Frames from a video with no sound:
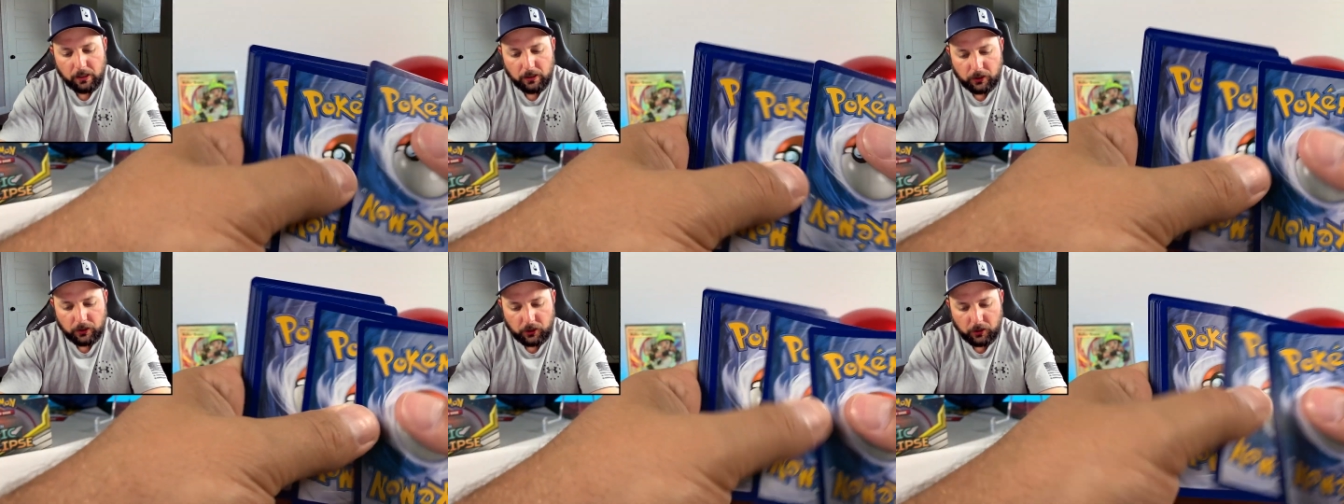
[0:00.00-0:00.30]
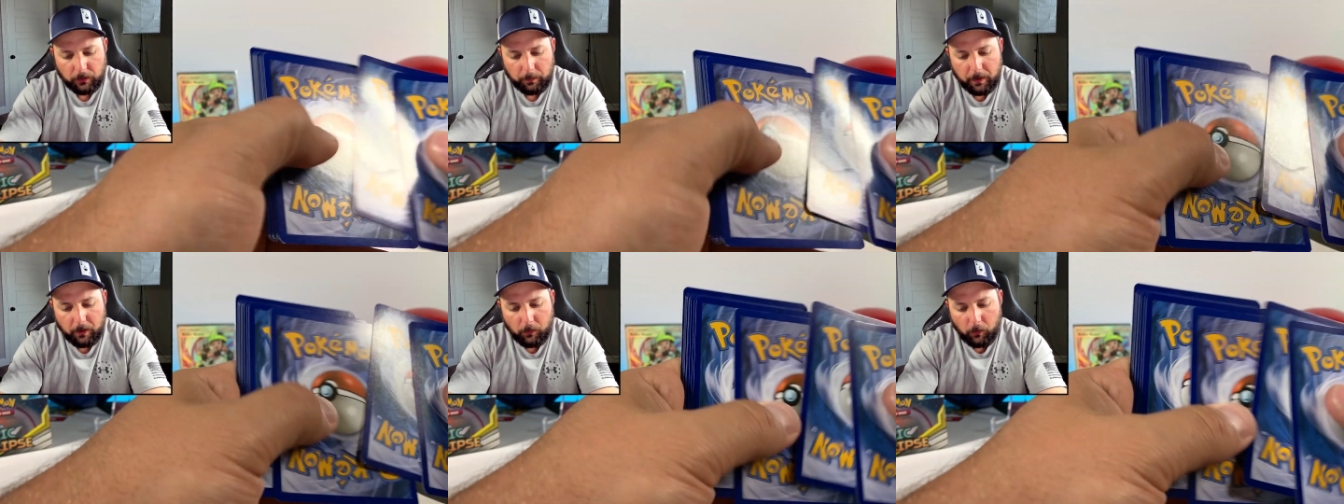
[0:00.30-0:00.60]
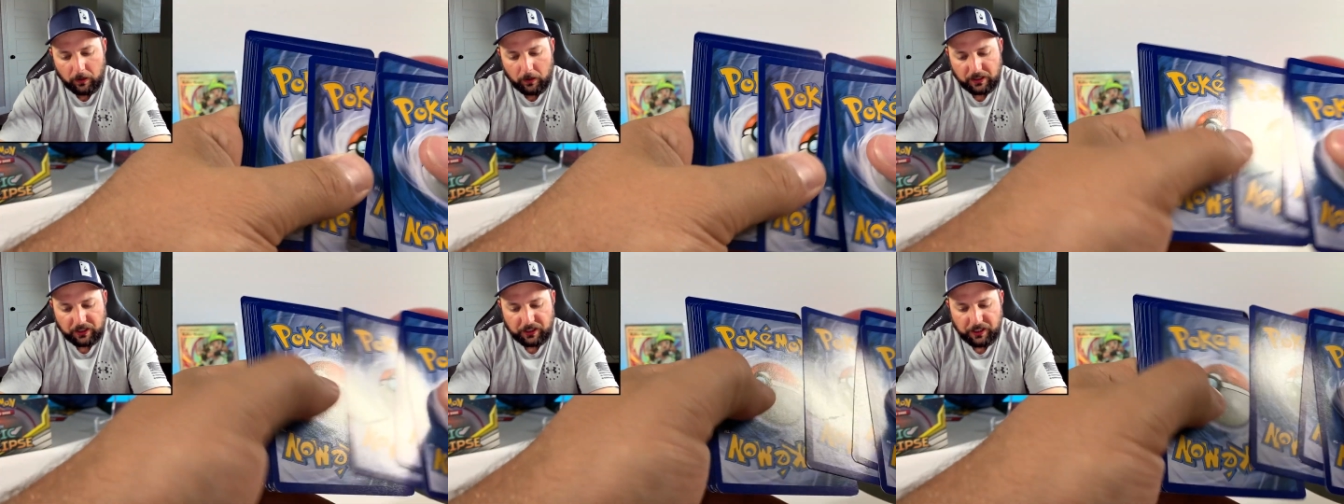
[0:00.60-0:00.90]
Should be
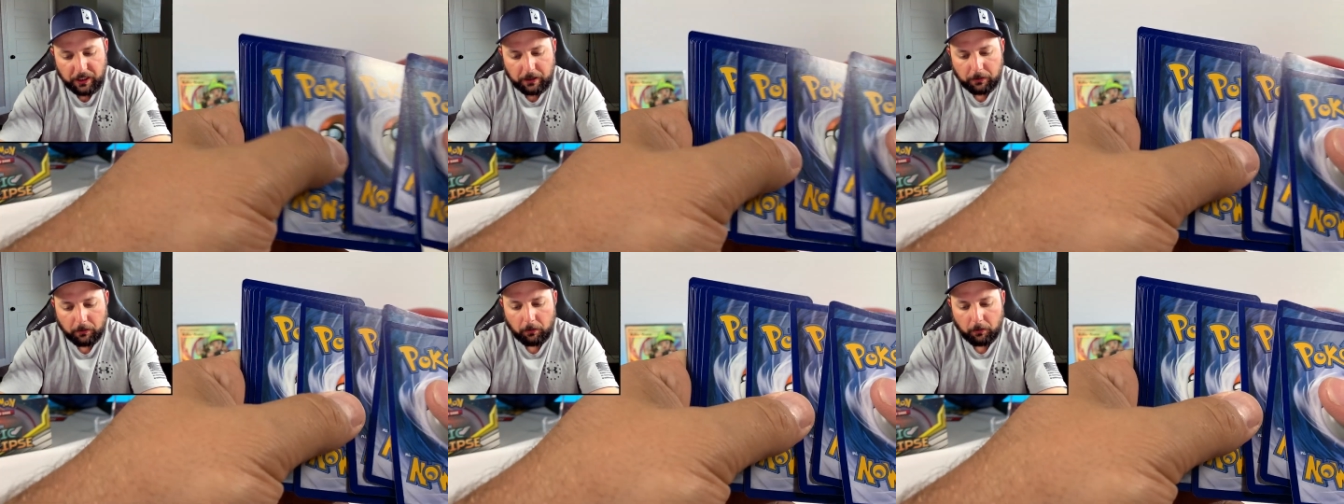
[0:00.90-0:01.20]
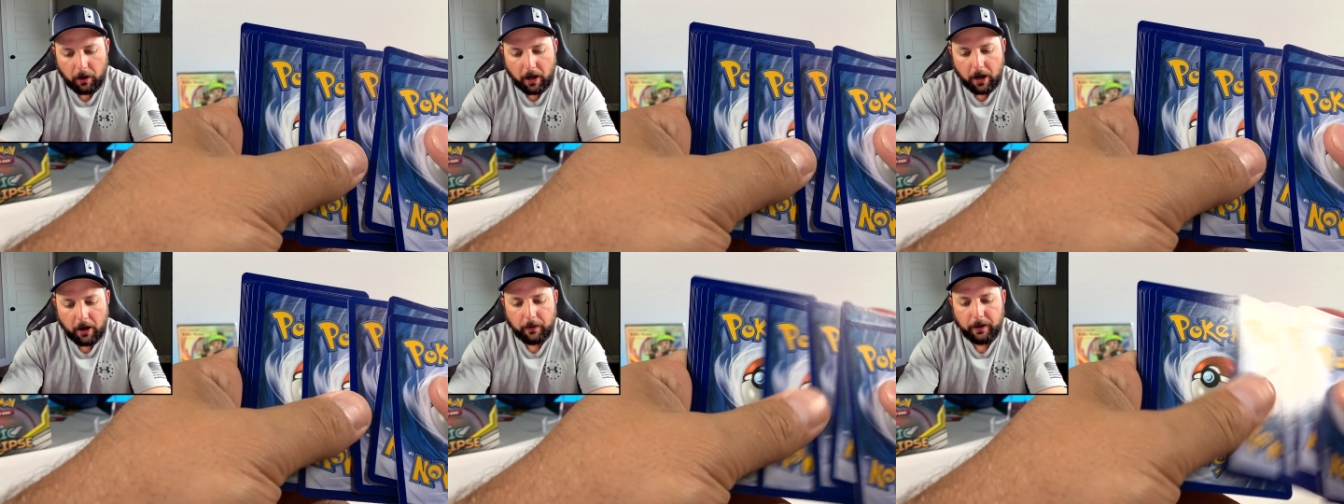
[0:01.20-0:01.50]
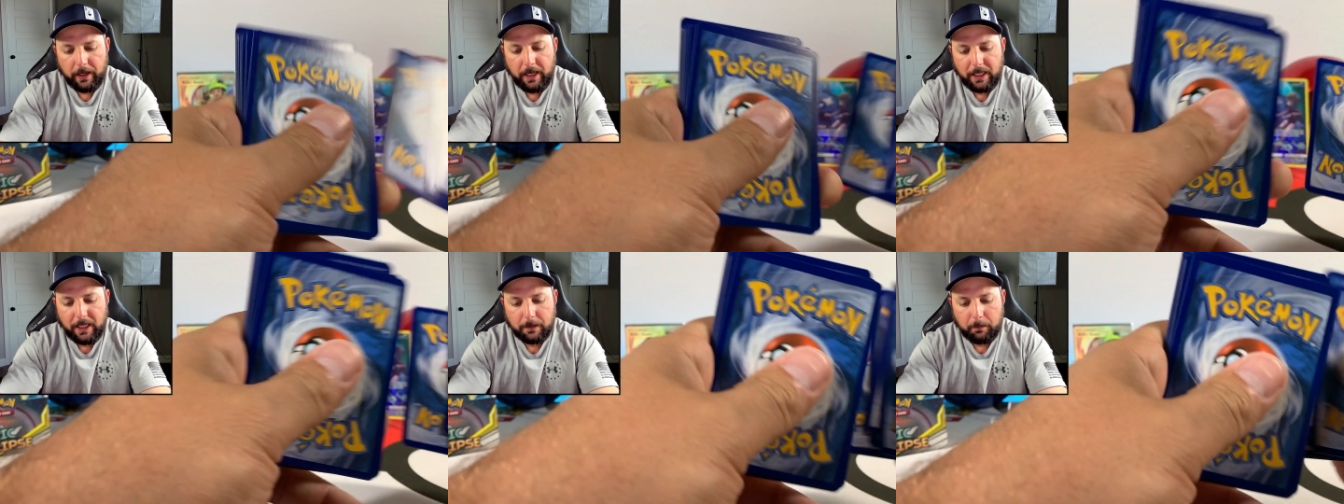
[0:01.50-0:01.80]
one secret rare
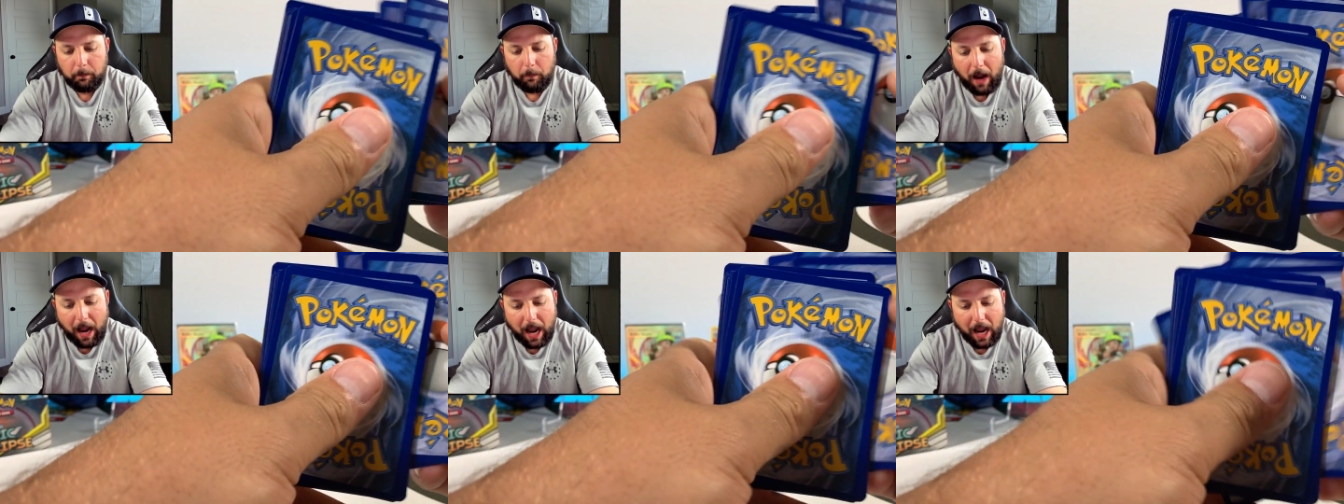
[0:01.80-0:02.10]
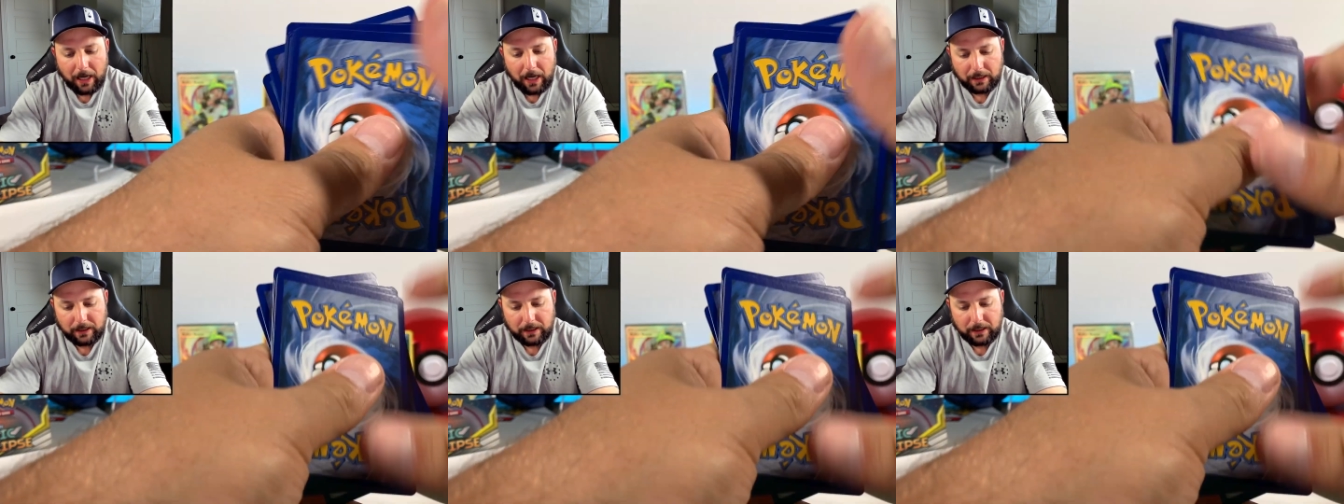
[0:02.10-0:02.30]
in each box,